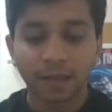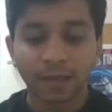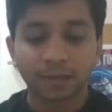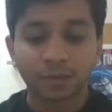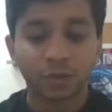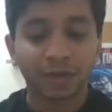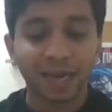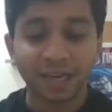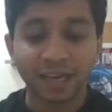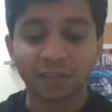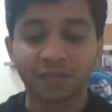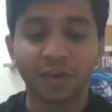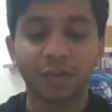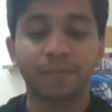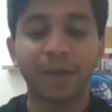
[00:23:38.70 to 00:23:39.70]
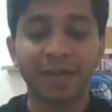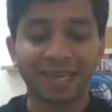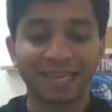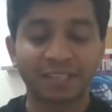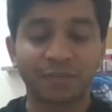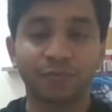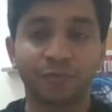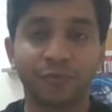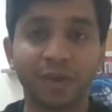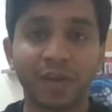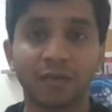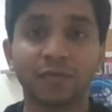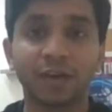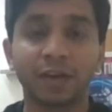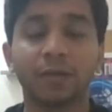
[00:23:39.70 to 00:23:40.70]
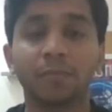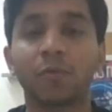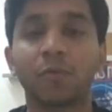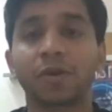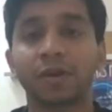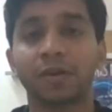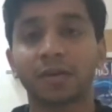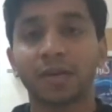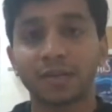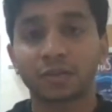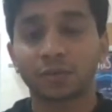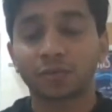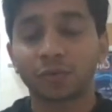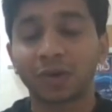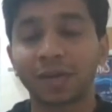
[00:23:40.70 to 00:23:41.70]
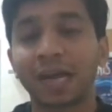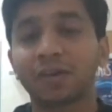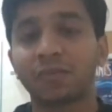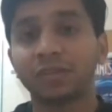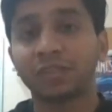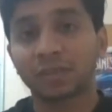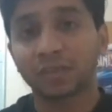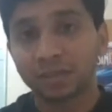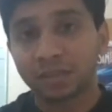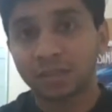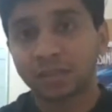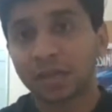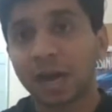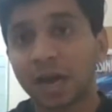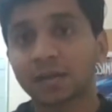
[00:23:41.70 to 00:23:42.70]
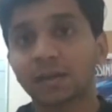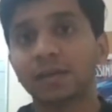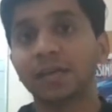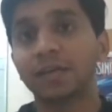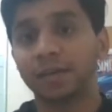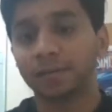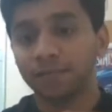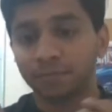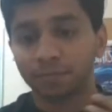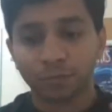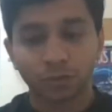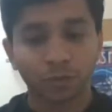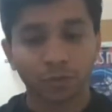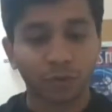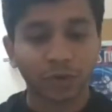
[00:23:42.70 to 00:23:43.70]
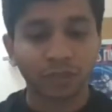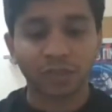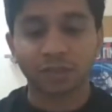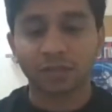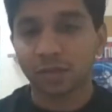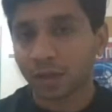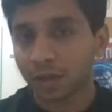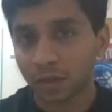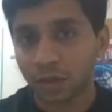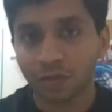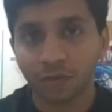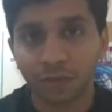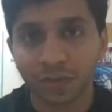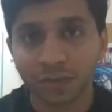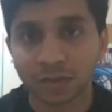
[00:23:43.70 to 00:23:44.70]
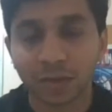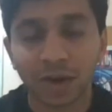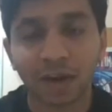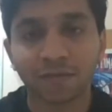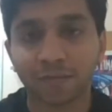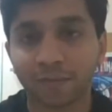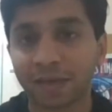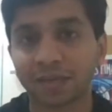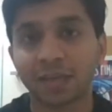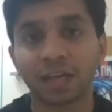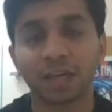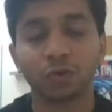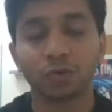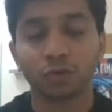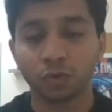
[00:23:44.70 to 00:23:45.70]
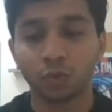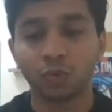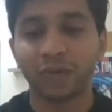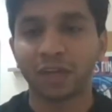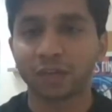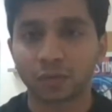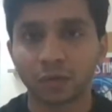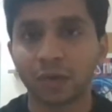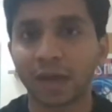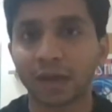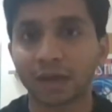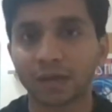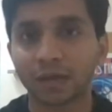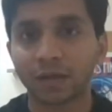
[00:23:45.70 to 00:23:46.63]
so getting feedback is very very important and so for that reason start early so for instance, your first draft might take you two weeks to write.